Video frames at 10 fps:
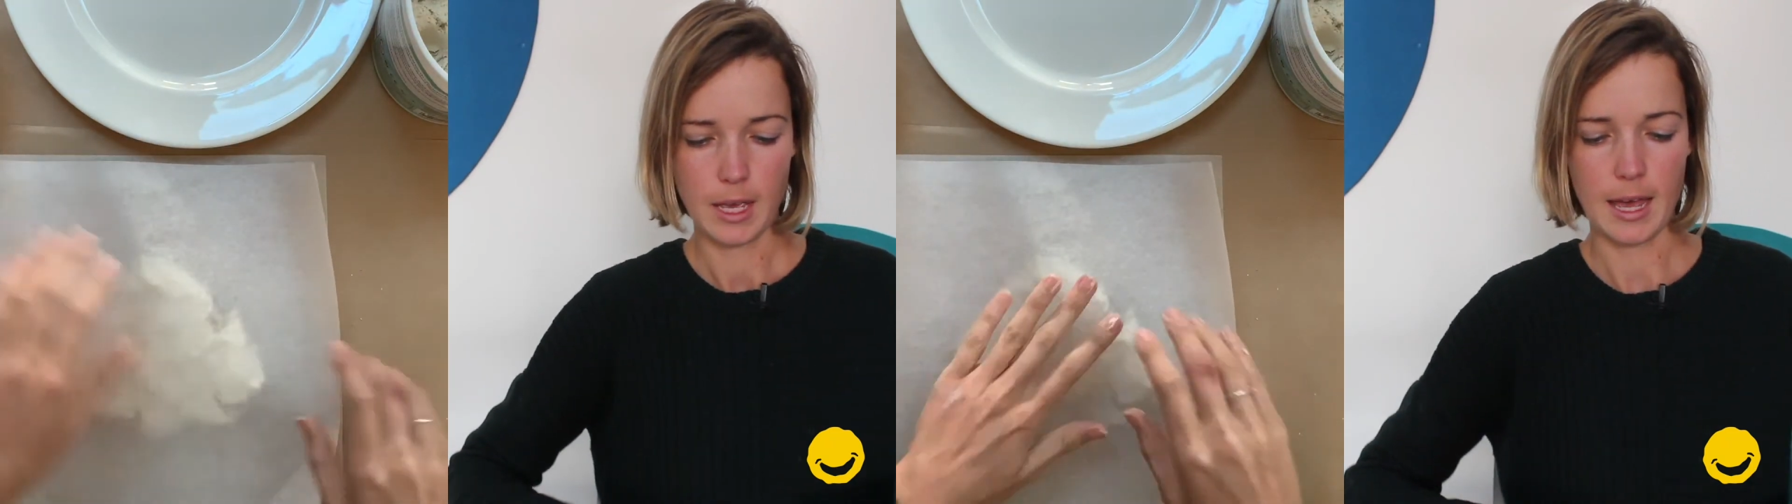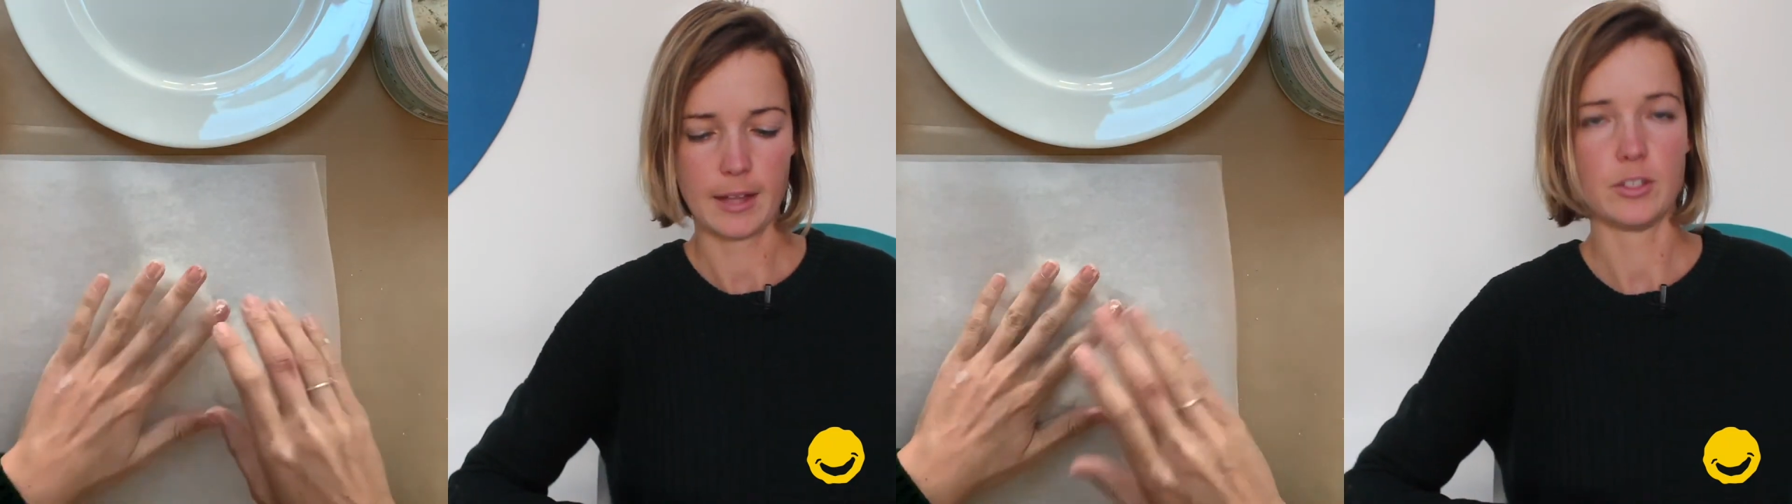
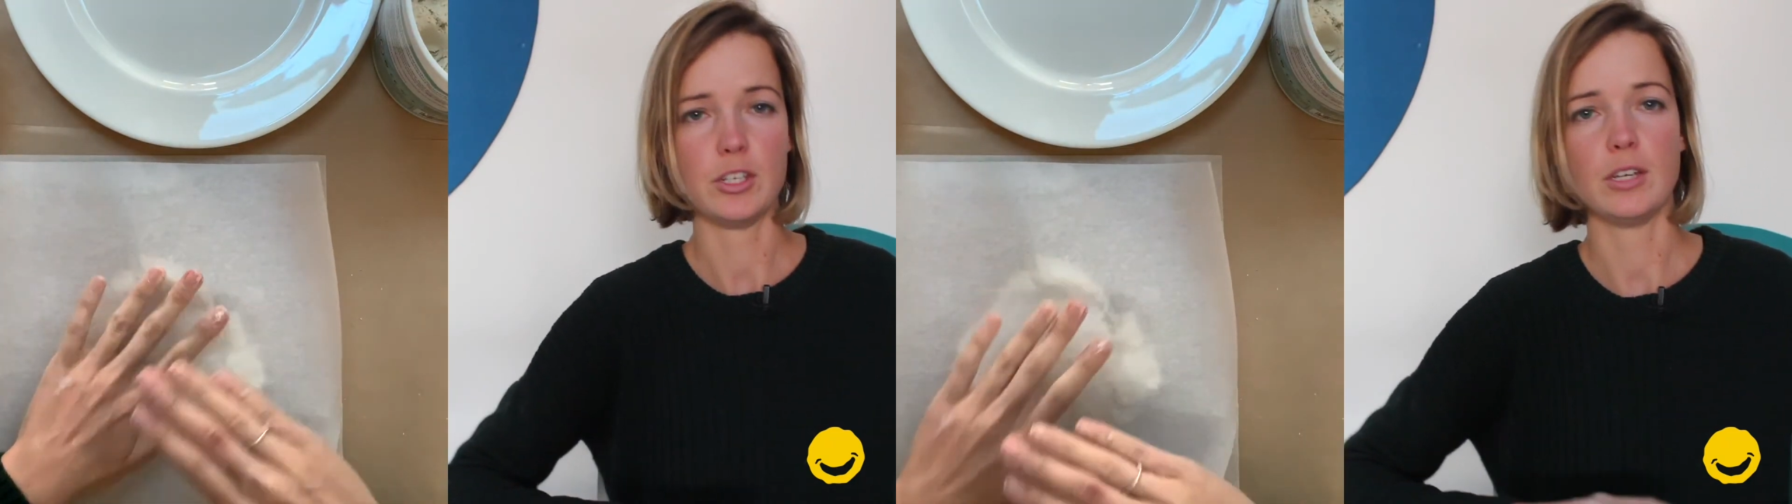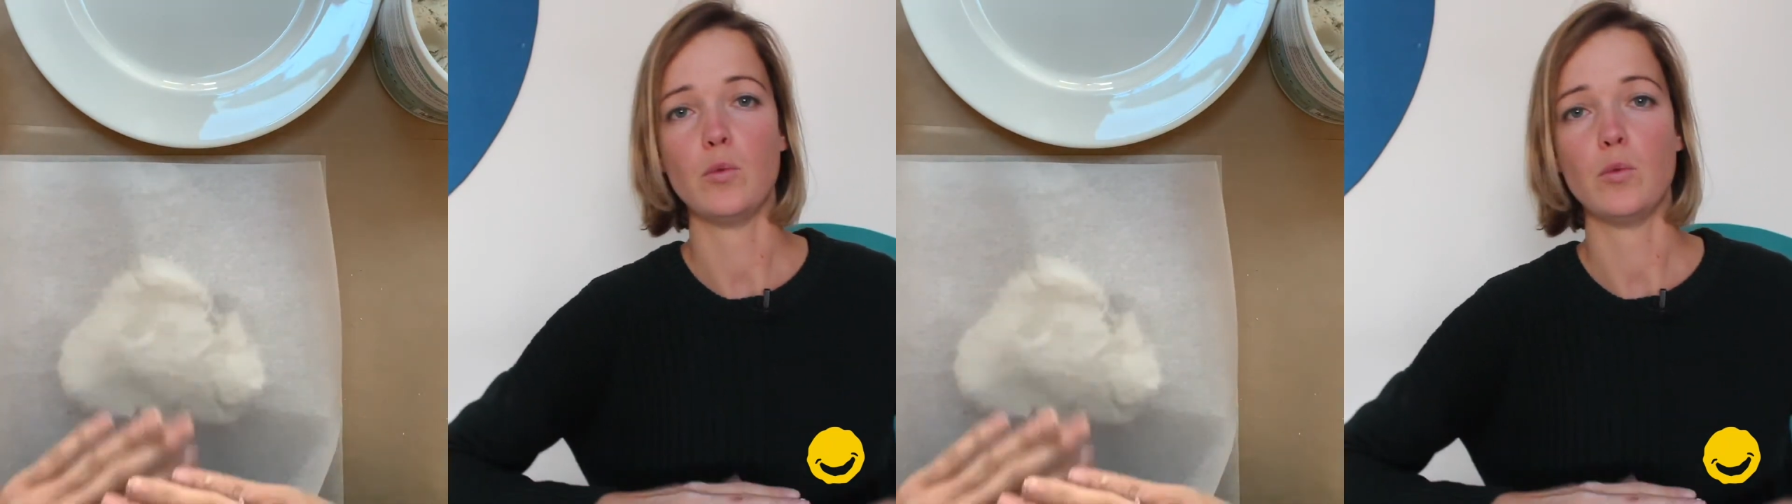and you